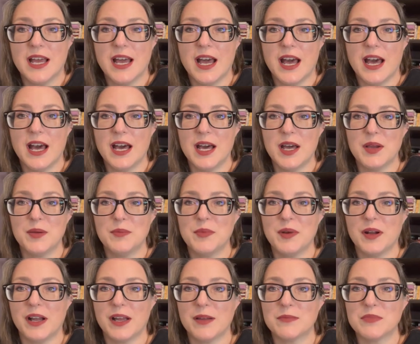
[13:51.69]

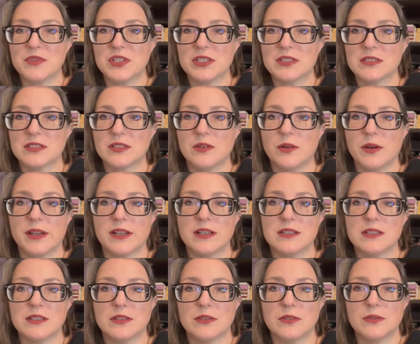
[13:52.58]
I'm just going
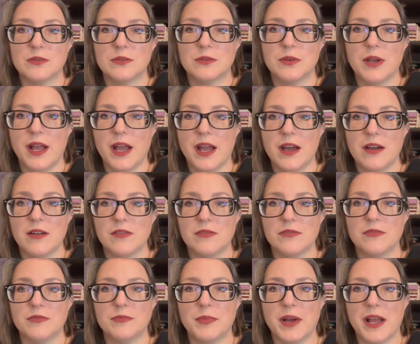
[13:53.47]
to
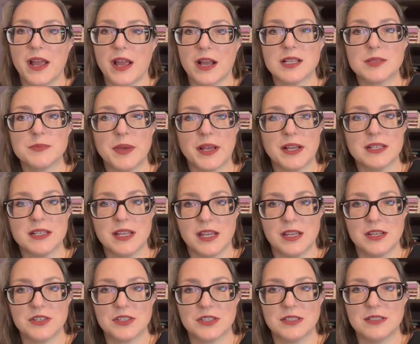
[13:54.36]
have my
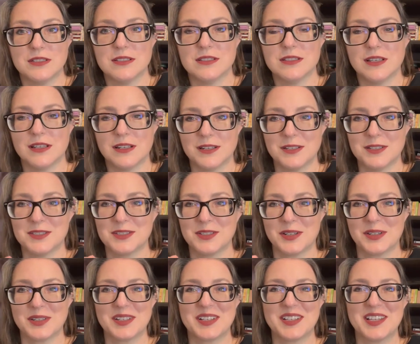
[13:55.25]
expectations at a
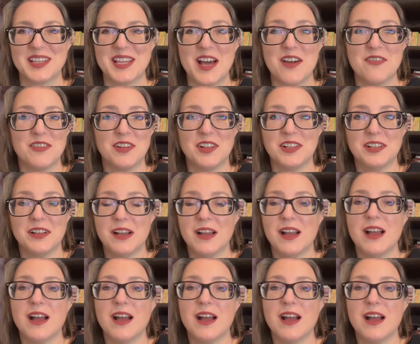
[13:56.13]
certain level.